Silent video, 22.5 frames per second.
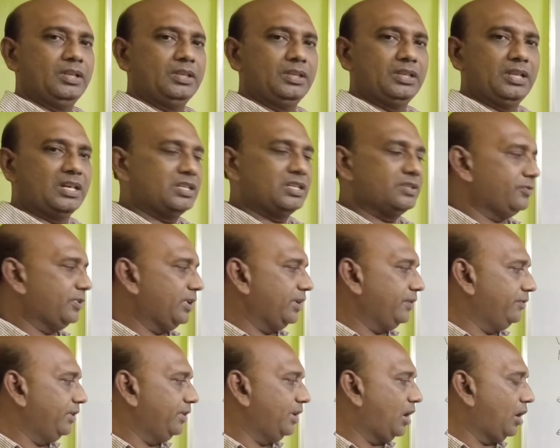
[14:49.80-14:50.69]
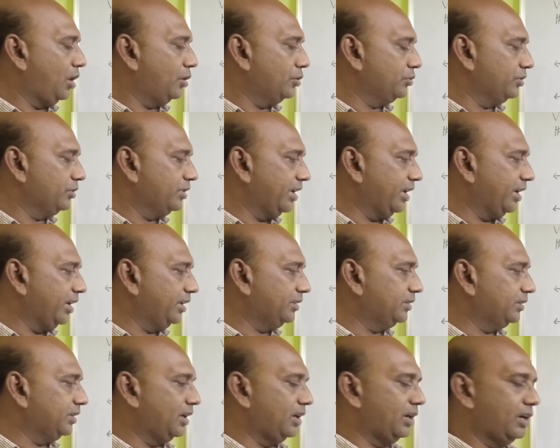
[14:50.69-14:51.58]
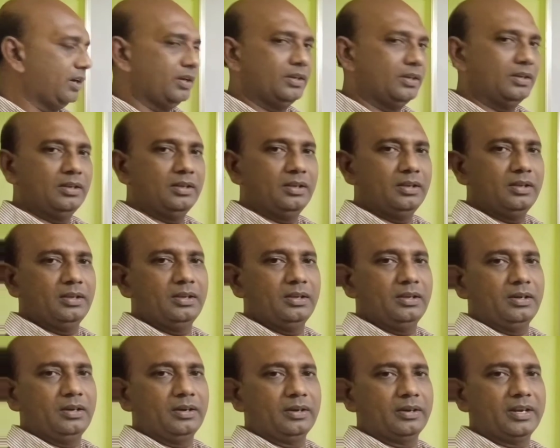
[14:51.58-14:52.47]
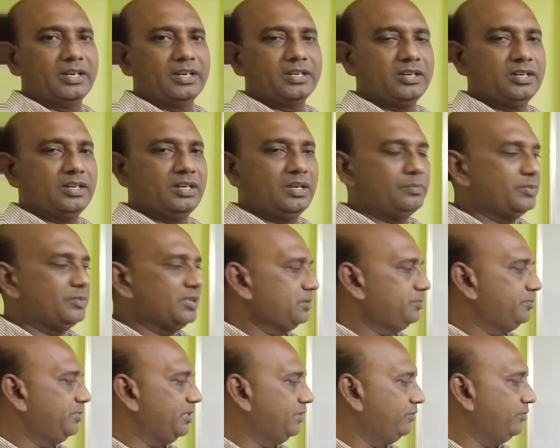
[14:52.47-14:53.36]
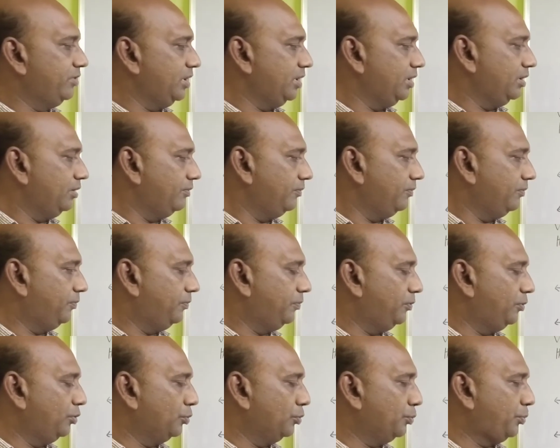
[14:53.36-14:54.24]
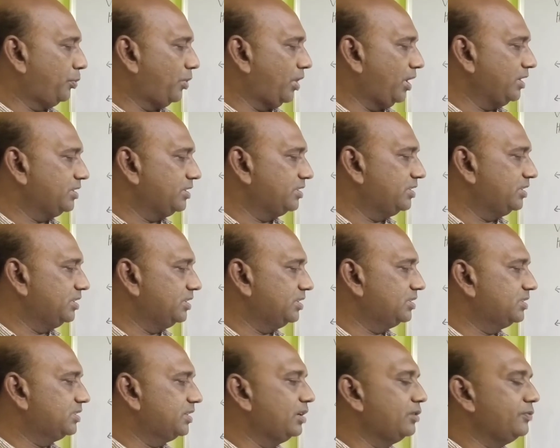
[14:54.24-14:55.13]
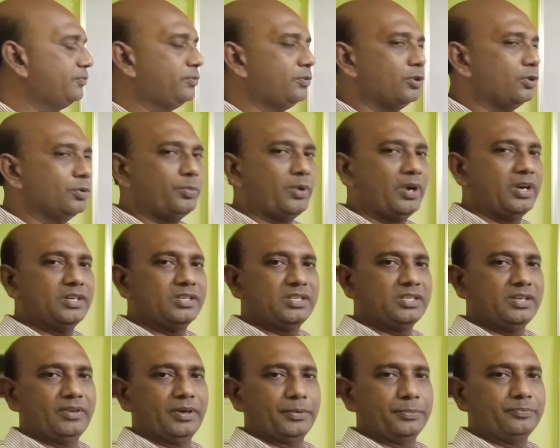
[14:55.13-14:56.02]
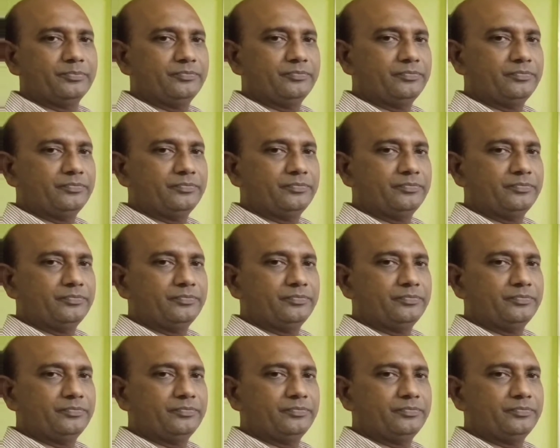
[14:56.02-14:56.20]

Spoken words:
That's why we have to take the rational numbers between 4.6 and 4.7.